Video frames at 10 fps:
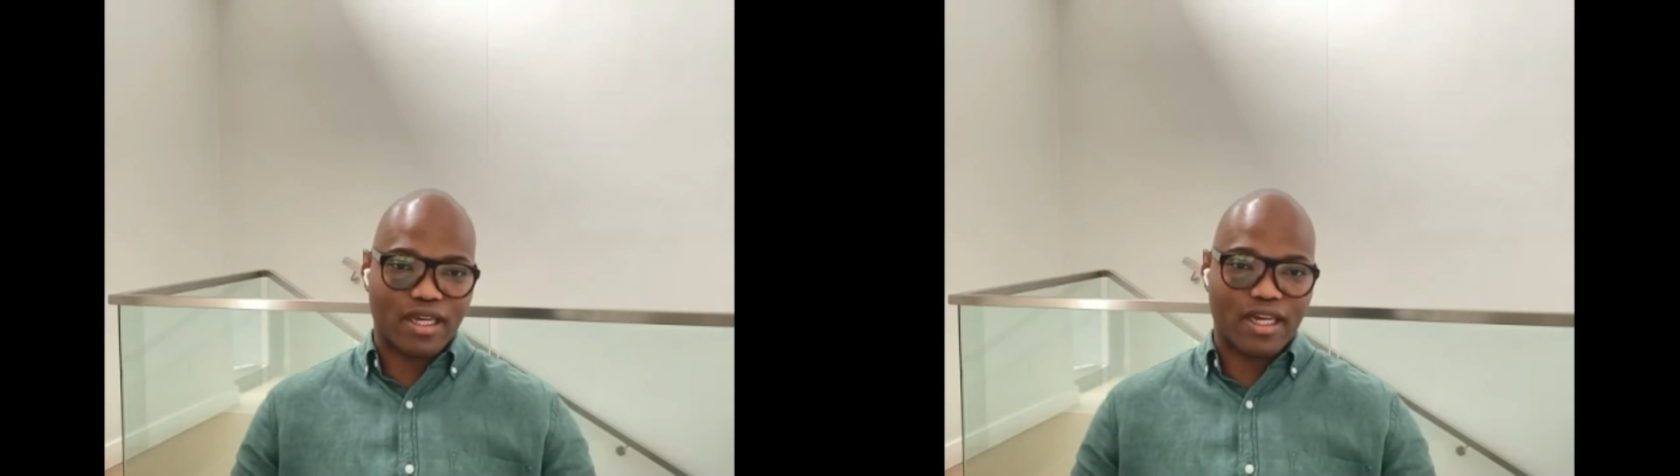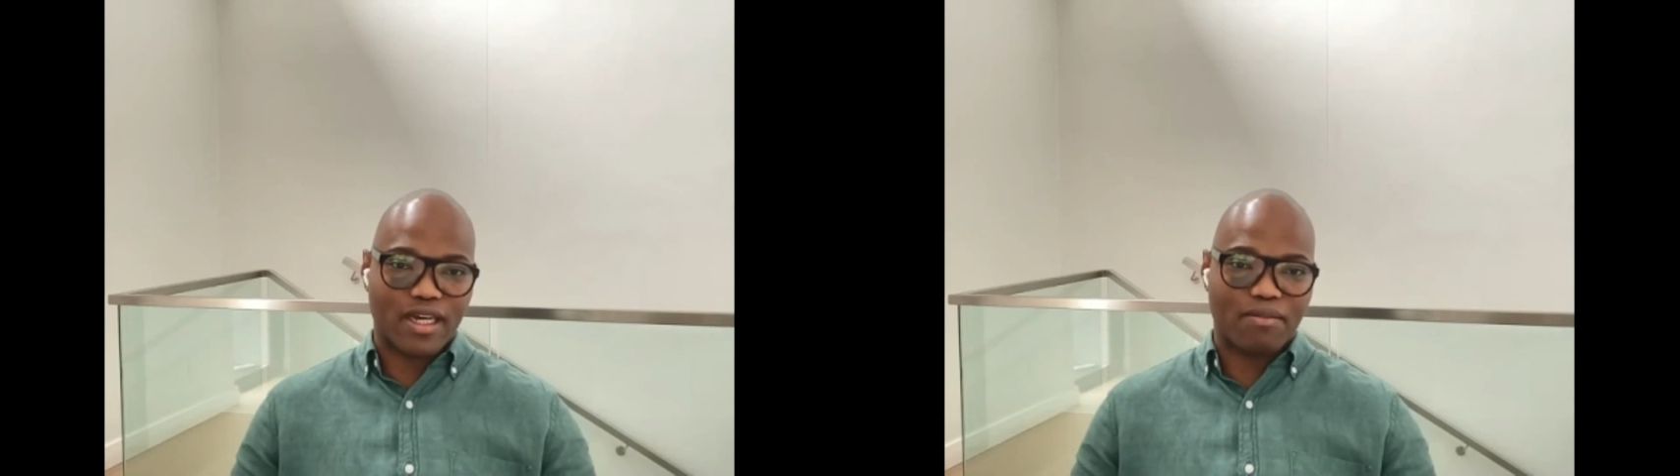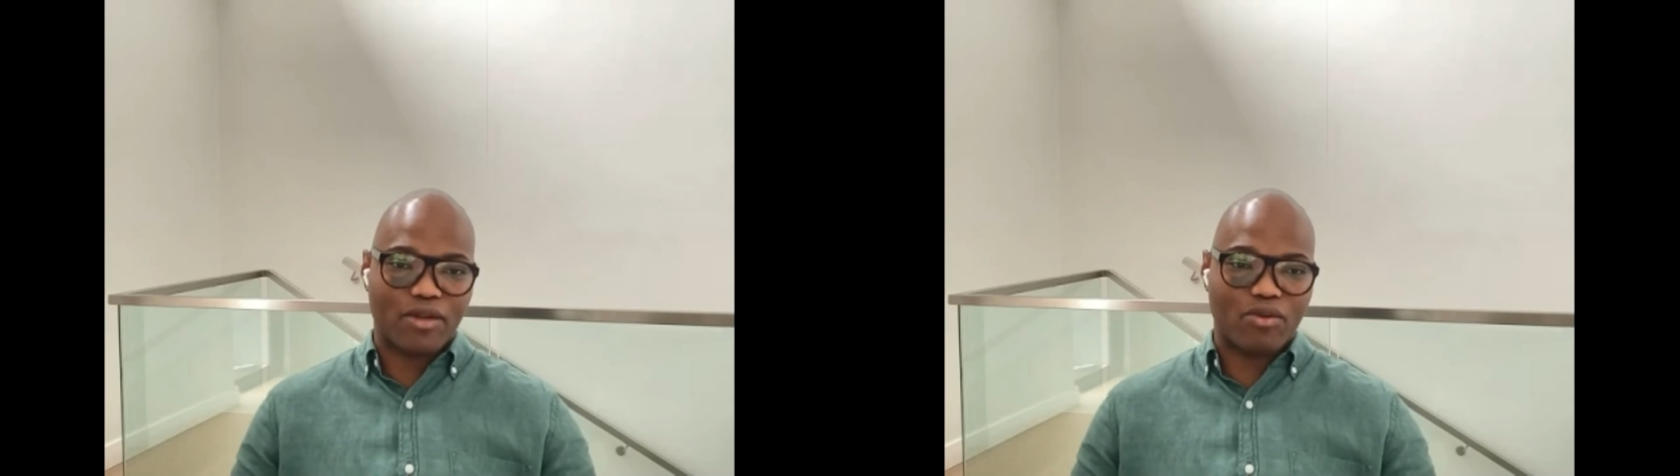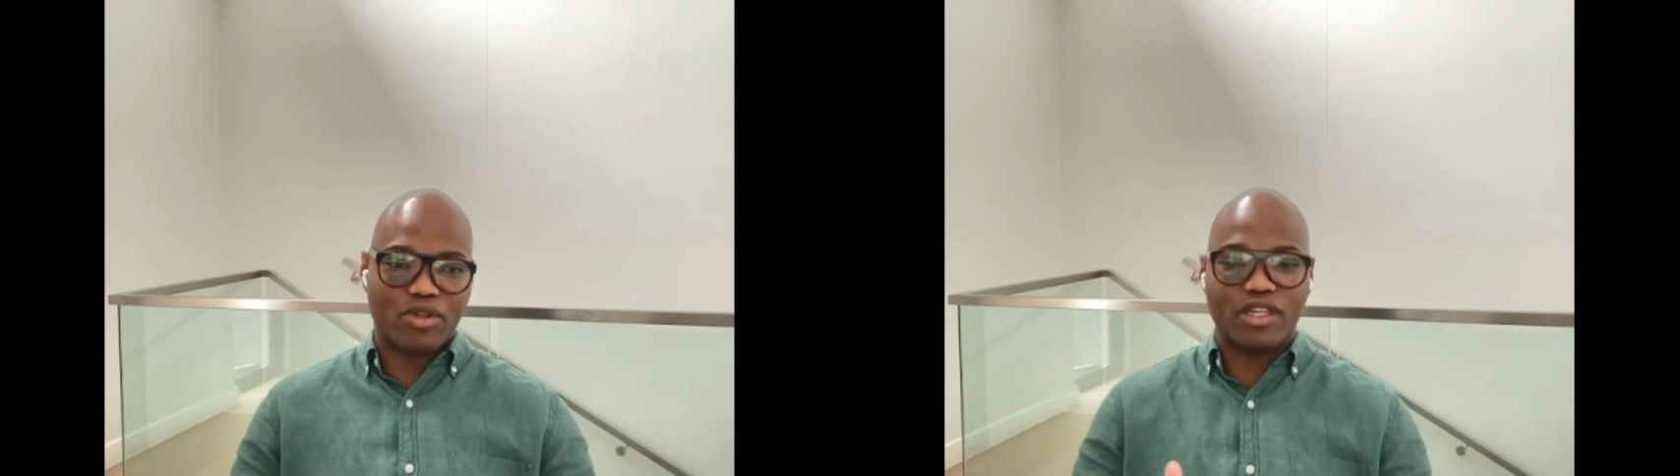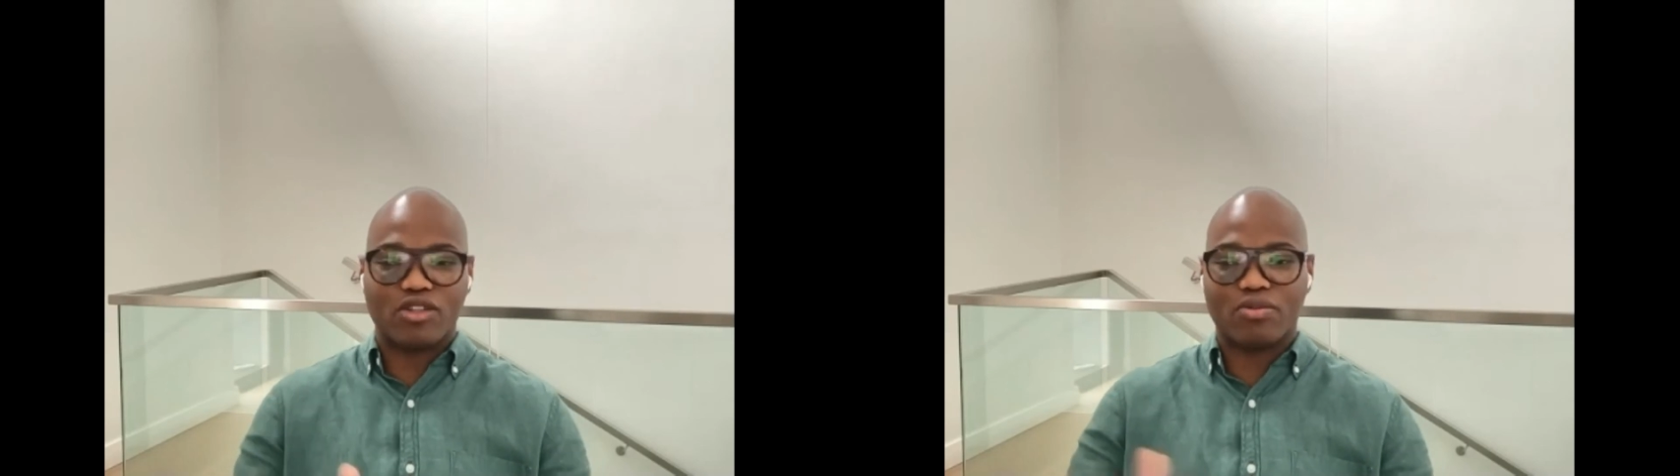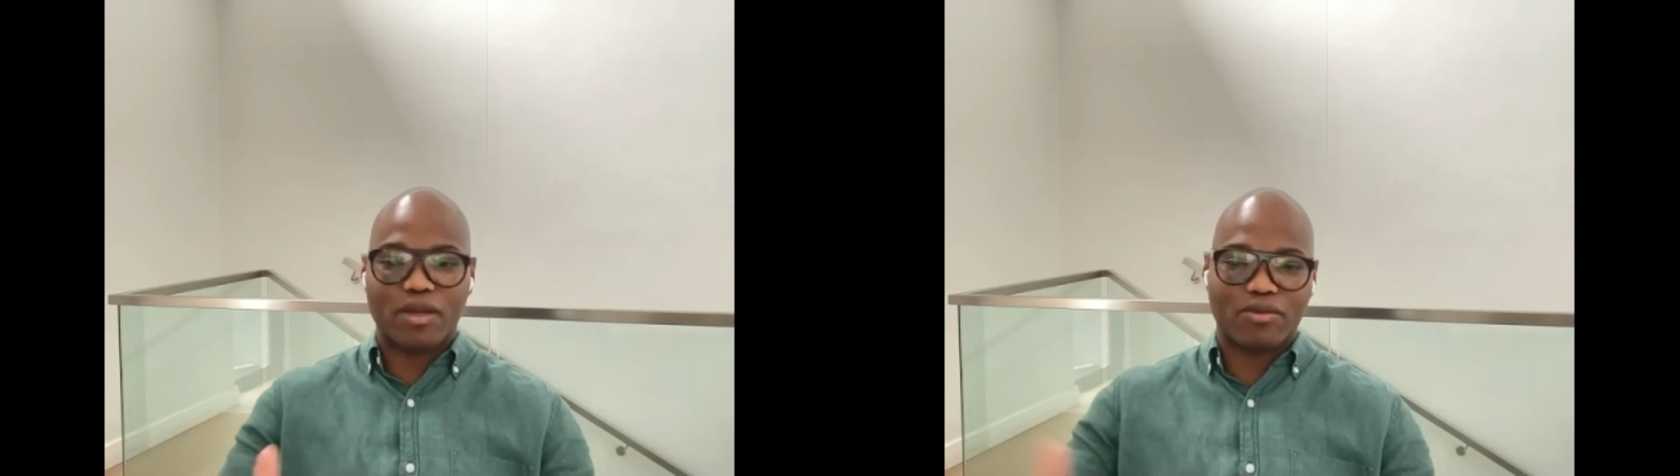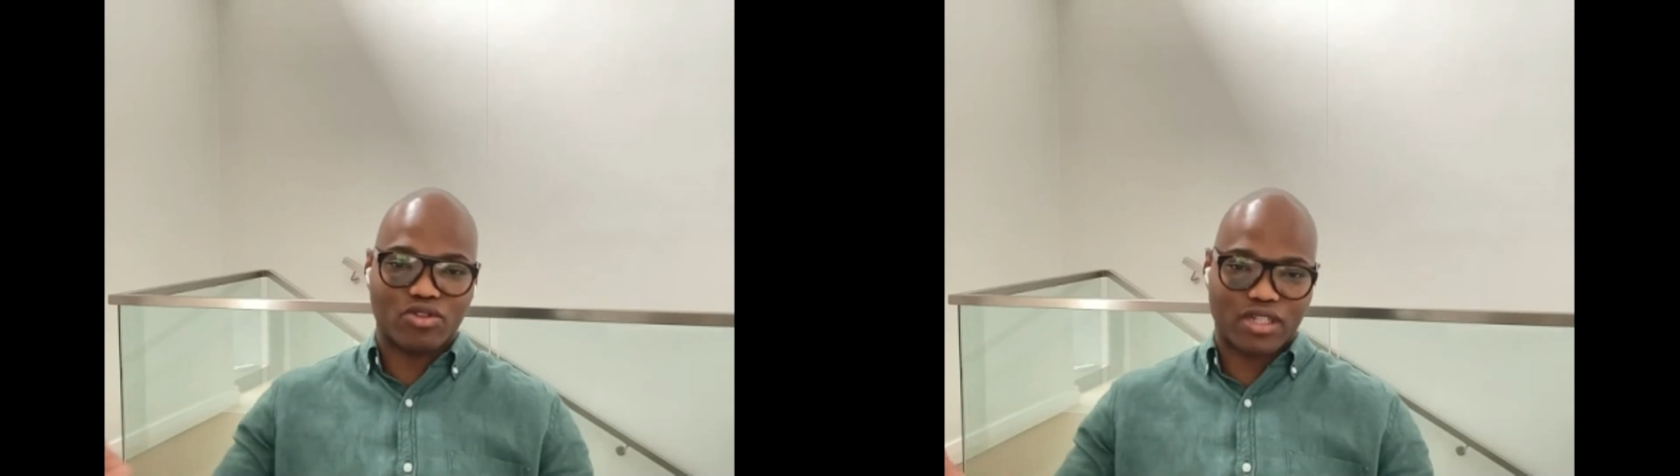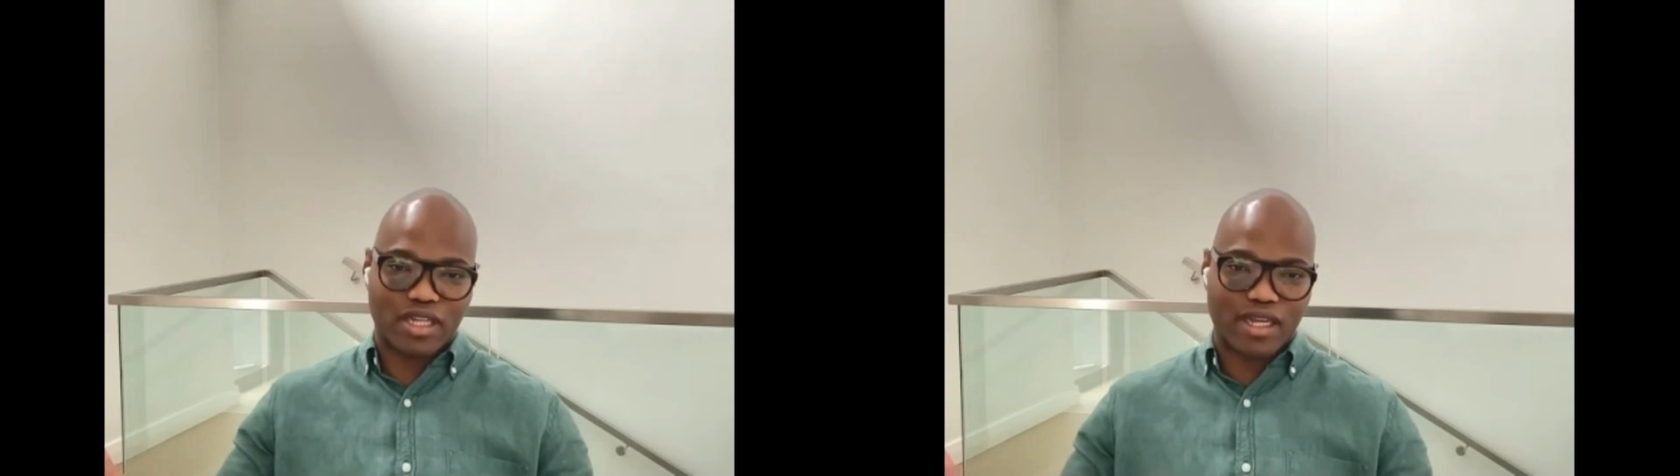and we need to be able
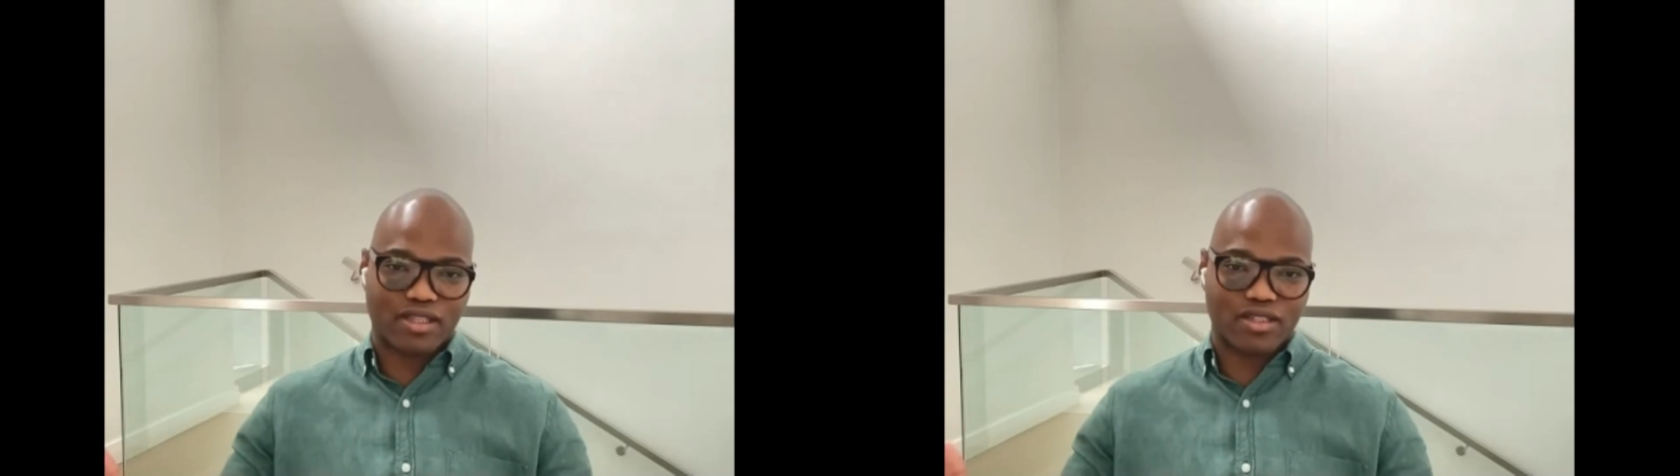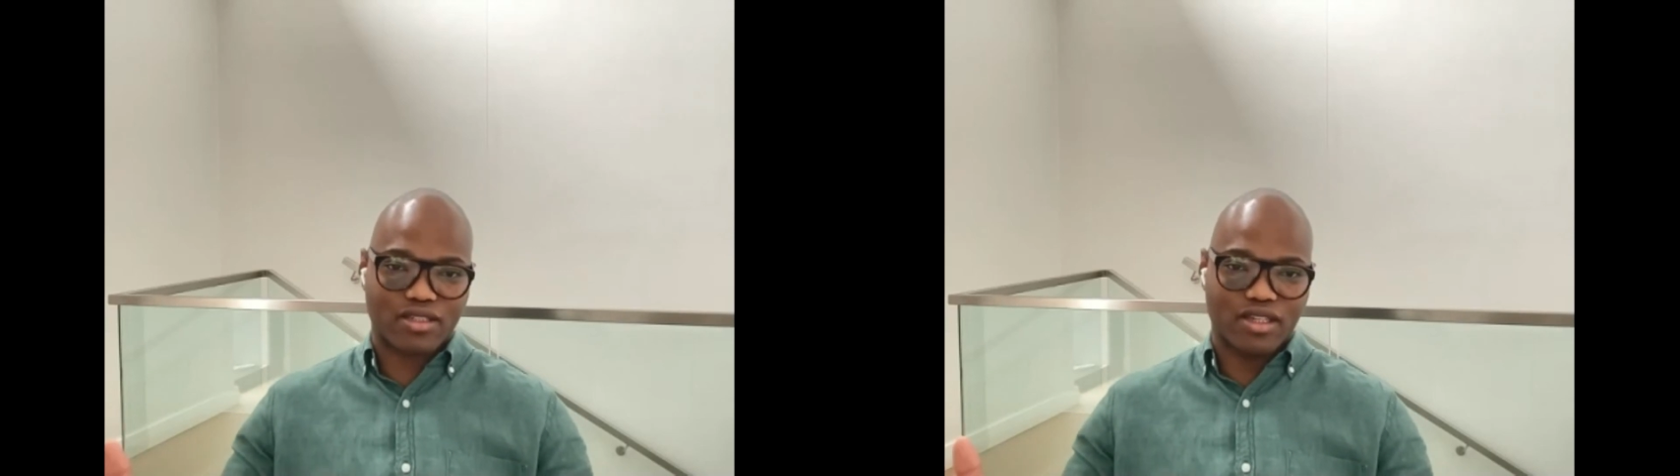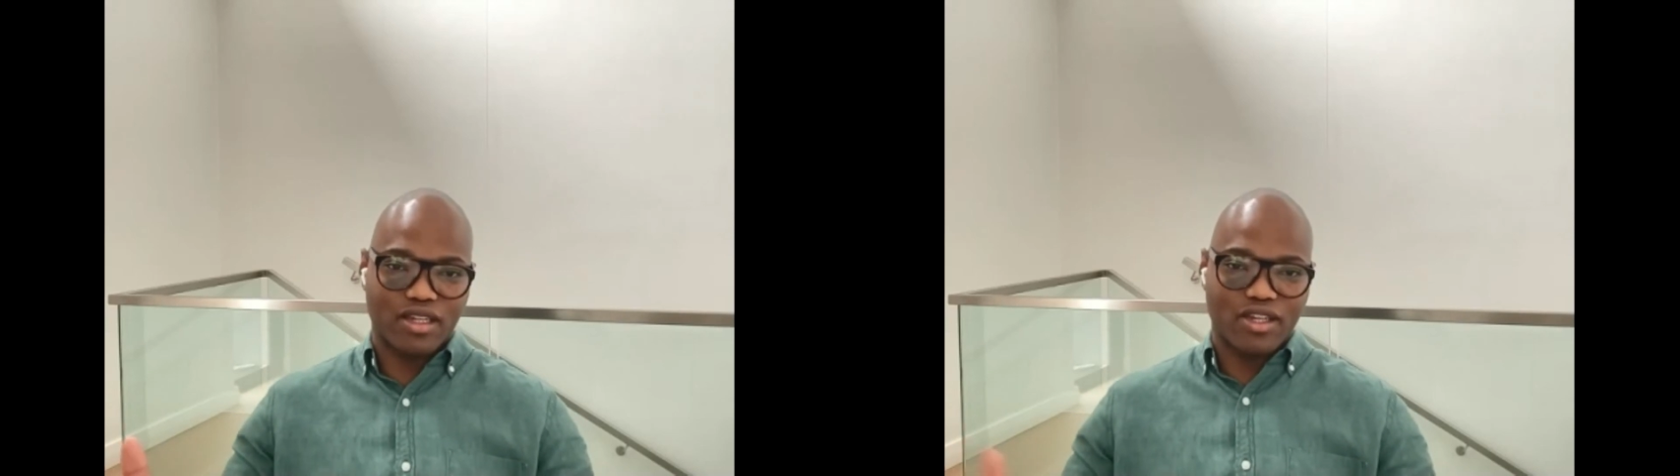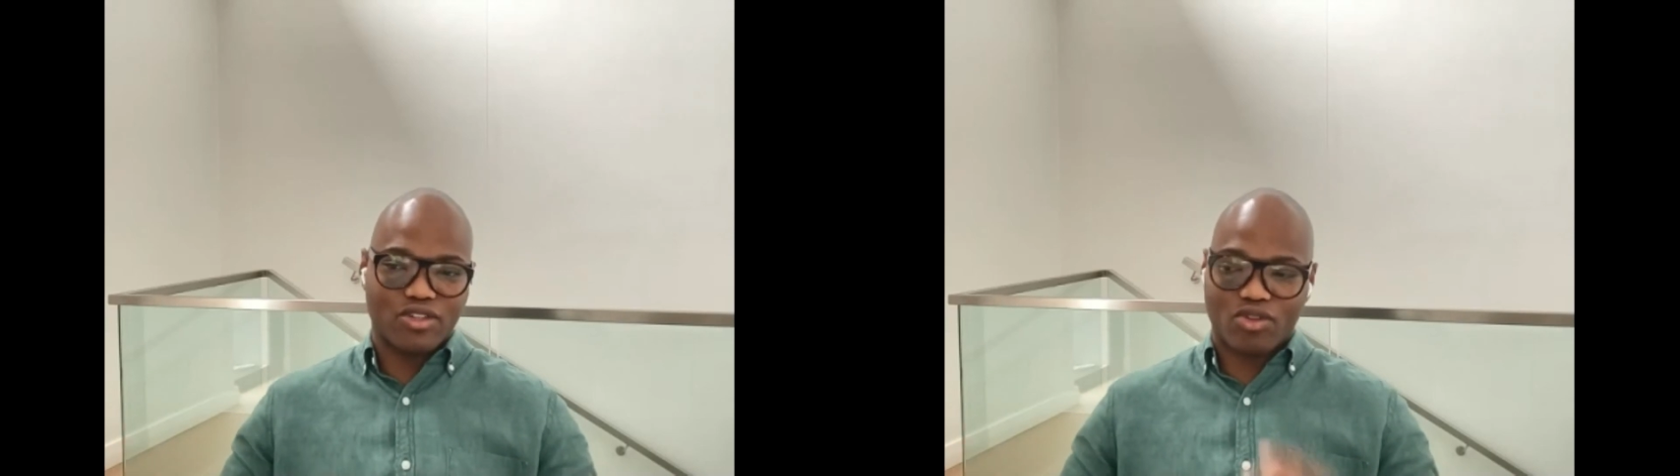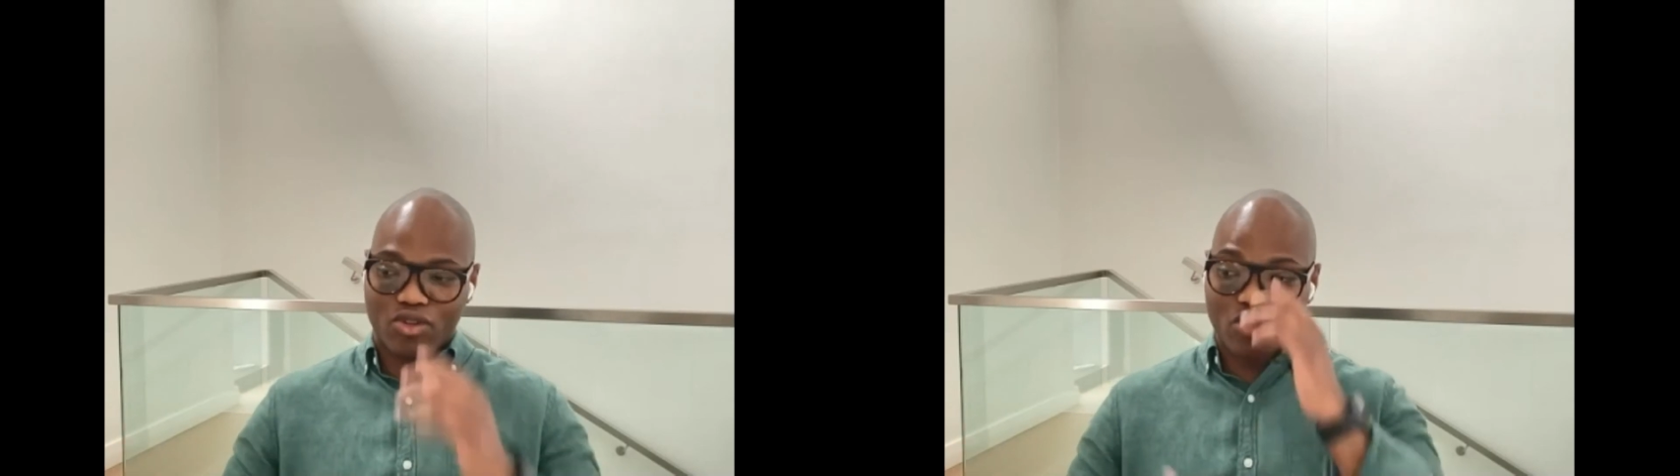to track this. So